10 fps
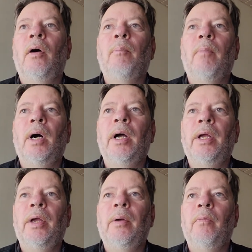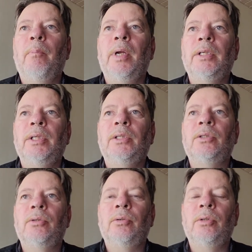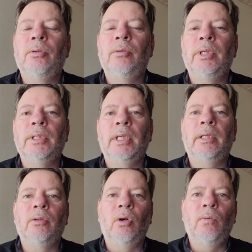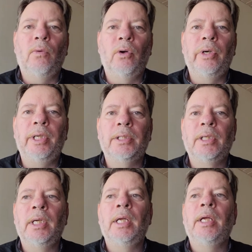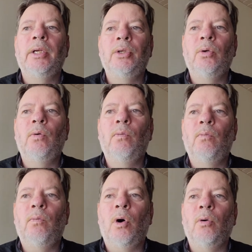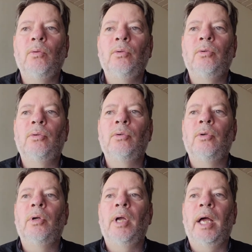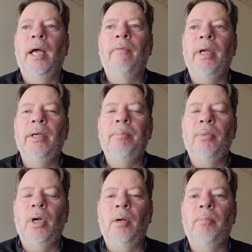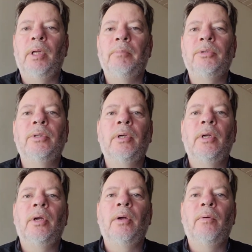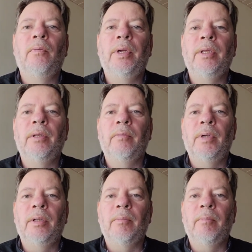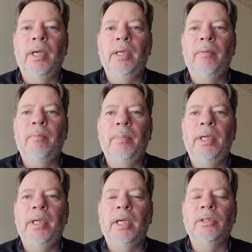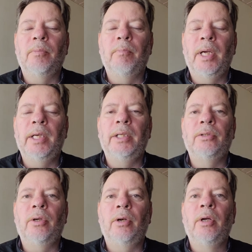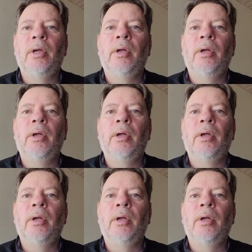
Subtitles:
my message to you is that no worries, you won't have any problems with being as a manager,